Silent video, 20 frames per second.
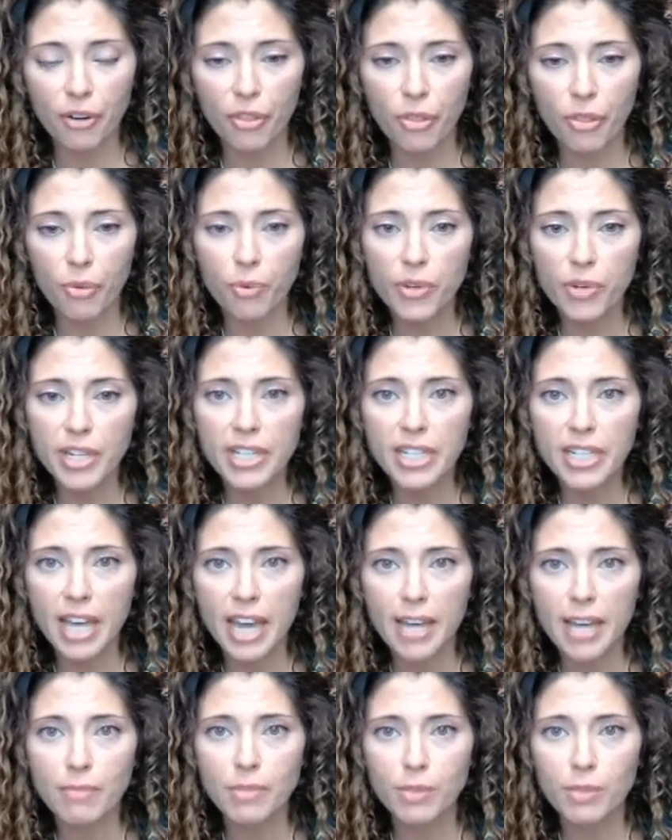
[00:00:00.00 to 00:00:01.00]
3
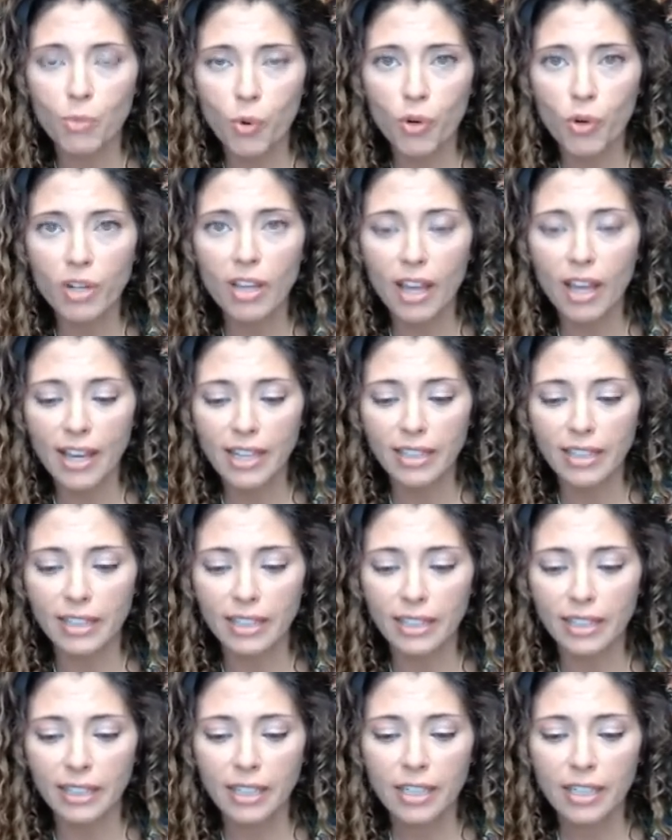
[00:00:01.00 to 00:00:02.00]
times more likely